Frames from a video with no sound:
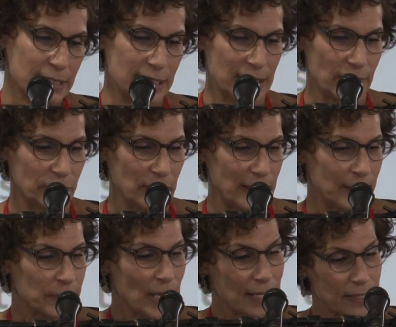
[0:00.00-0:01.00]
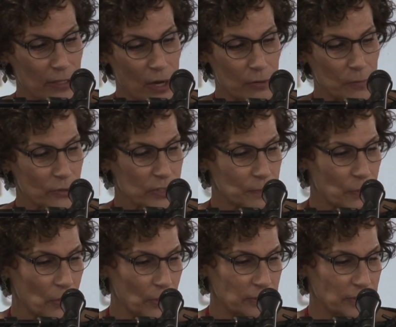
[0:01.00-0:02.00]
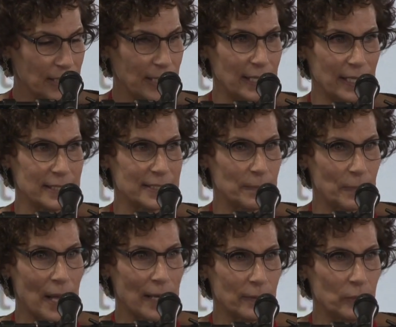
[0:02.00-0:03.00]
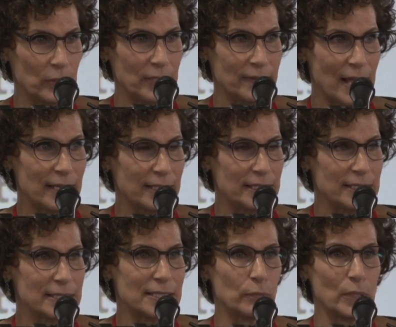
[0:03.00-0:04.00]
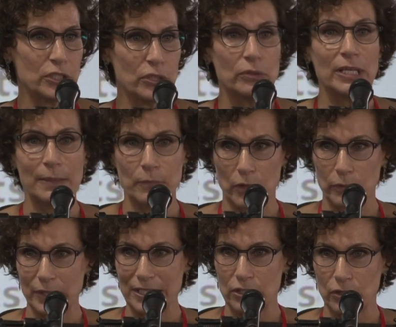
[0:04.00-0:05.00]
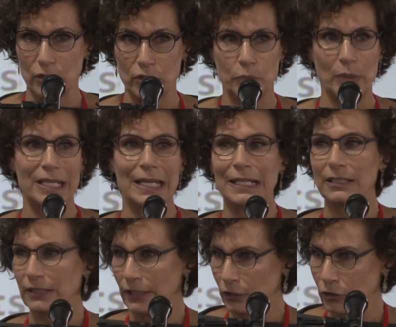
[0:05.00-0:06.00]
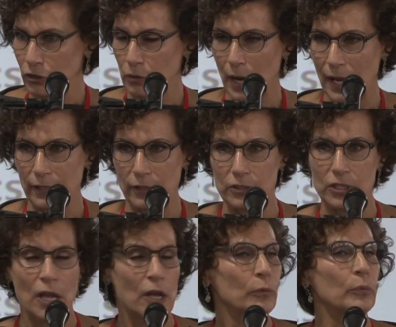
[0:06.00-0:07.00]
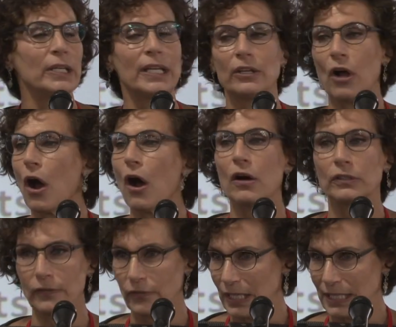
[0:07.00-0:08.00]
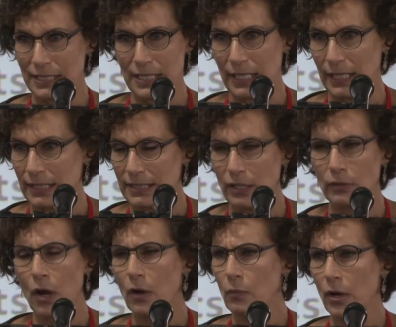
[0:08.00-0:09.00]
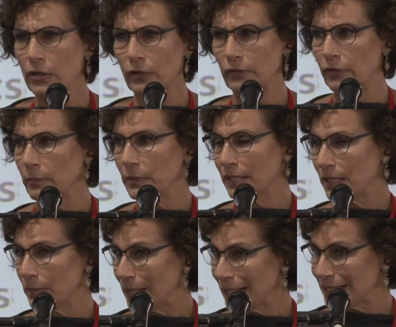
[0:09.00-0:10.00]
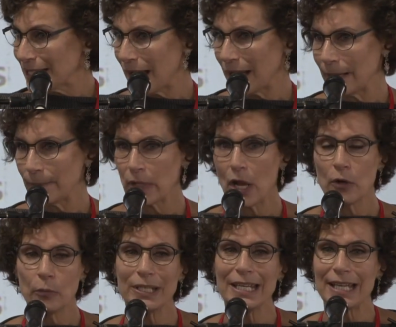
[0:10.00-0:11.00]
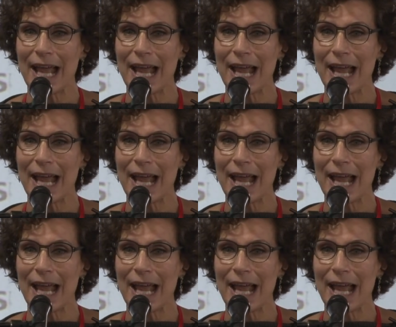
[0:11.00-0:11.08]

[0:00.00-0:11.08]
significantly. And then almost importantly is the bottom one, and that is that we do need more research. We need clinical trials. We need all of these things. They're all wonderful, but in the meantime, we need